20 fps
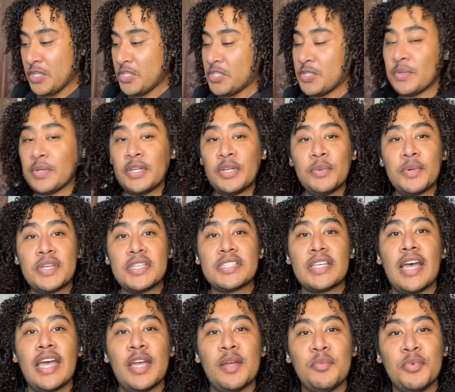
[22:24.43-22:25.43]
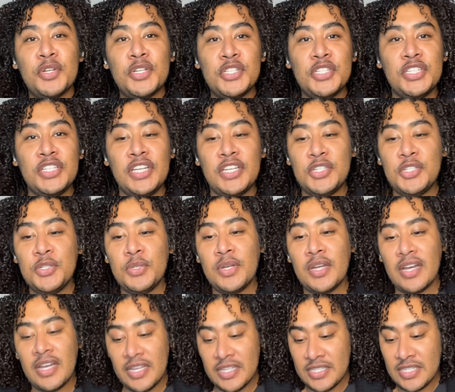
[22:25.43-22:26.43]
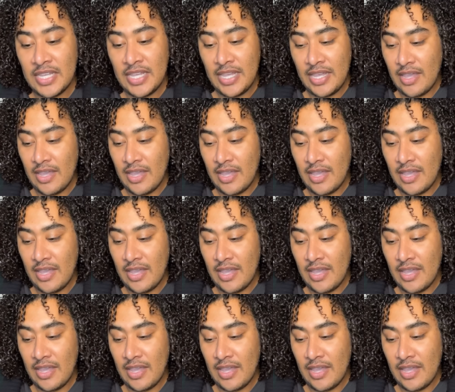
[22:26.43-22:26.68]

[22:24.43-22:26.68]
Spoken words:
So, anyways, I appreciate you guys,